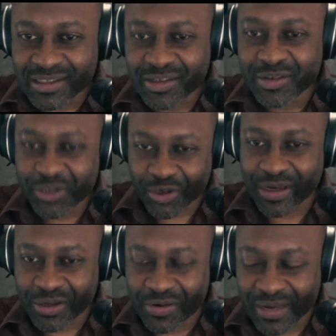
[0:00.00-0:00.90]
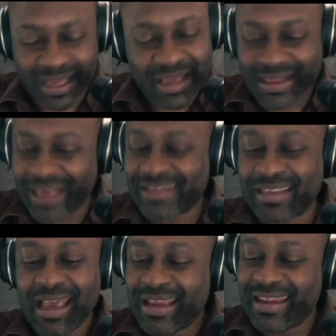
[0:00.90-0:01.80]
is to enjoy doing it.
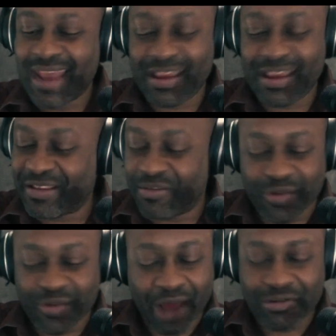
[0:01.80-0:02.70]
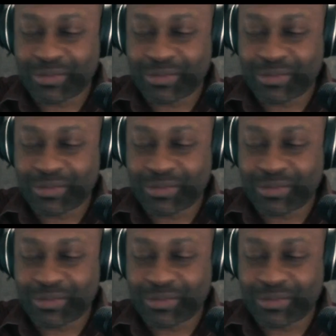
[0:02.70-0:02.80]
That's not when